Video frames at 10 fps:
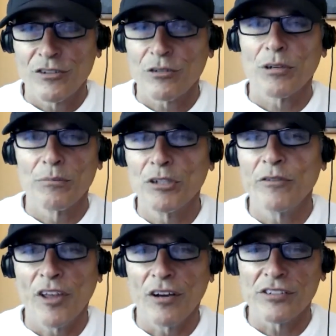to
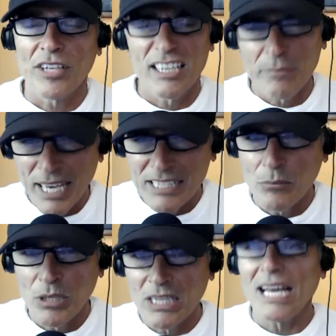remove those. It makes
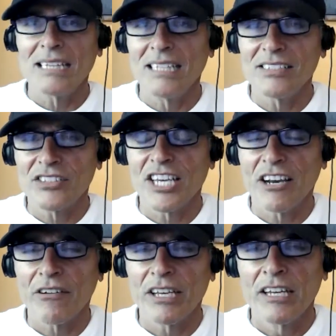them a lot less
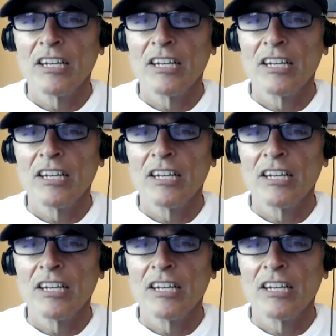scary.